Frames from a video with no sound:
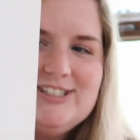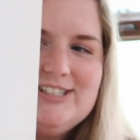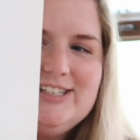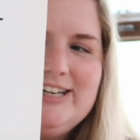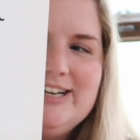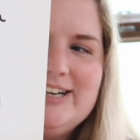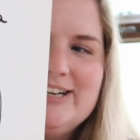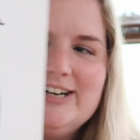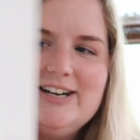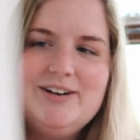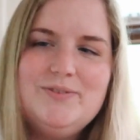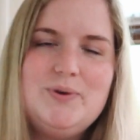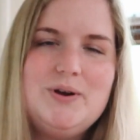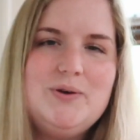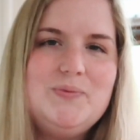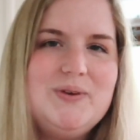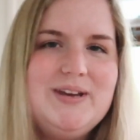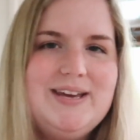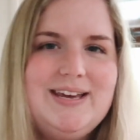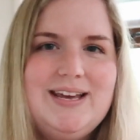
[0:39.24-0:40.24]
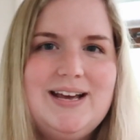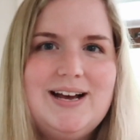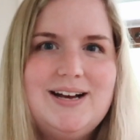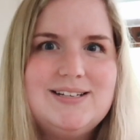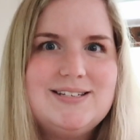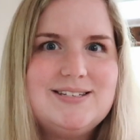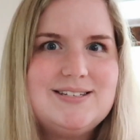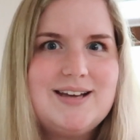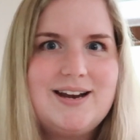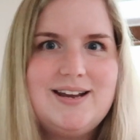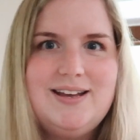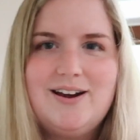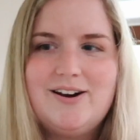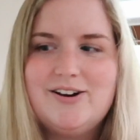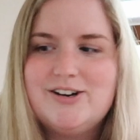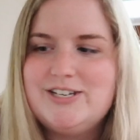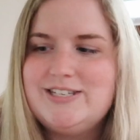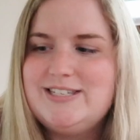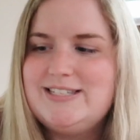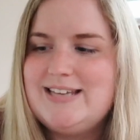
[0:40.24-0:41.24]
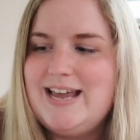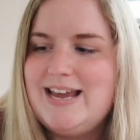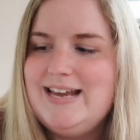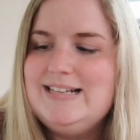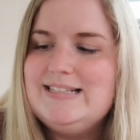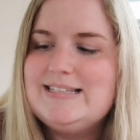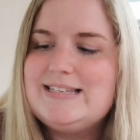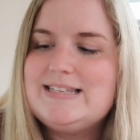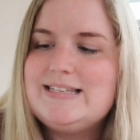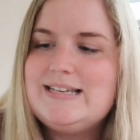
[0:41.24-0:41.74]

year when we study our saints.